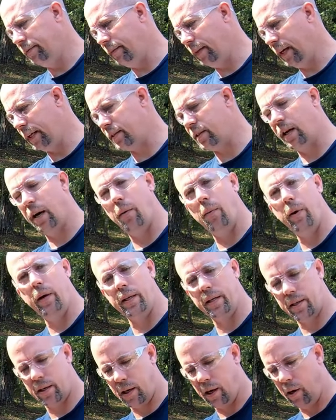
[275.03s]
That's not what
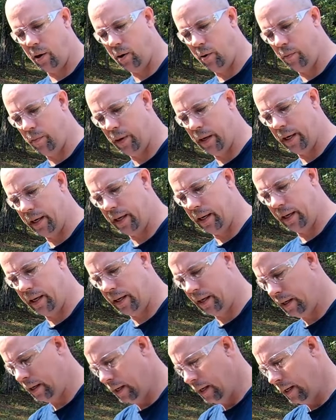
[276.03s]
it's called,
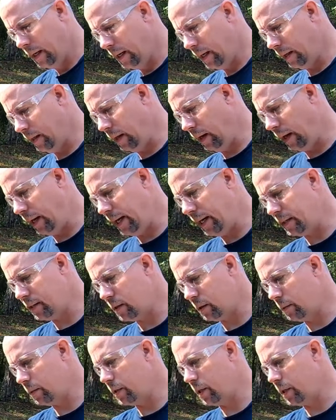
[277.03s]
but in this